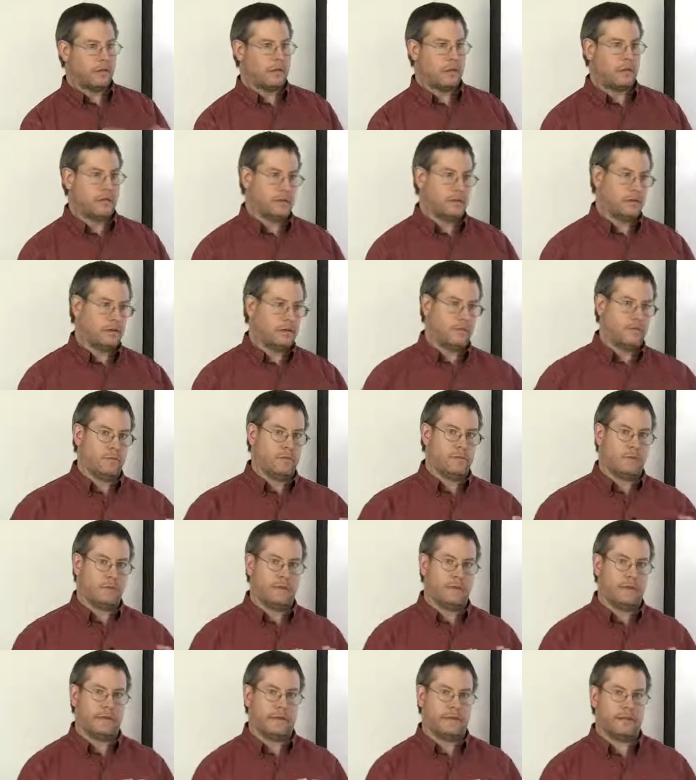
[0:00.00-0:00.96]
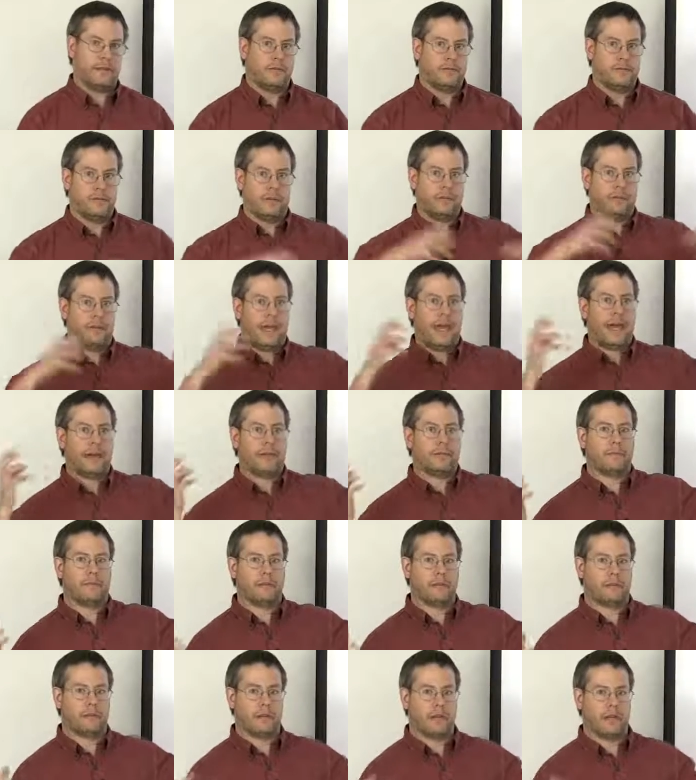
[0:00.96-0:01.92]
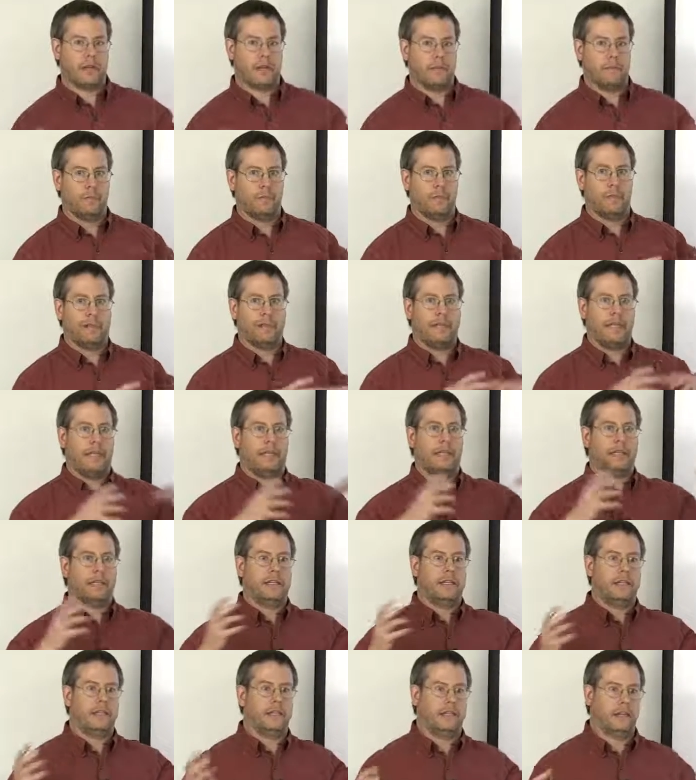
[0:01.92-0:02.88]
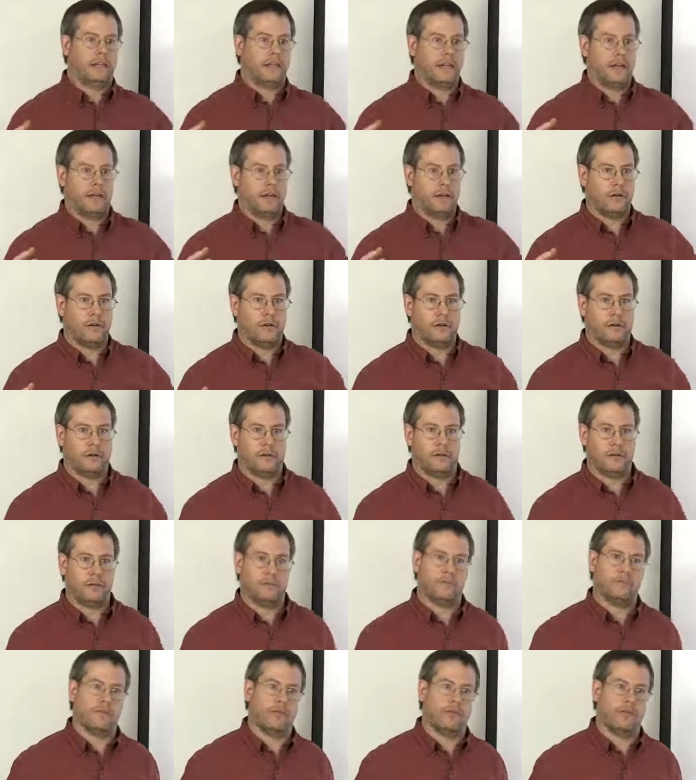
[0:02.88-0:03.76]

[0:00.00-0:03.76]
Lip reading: where it's sort of like different magmas were kind of blending together as the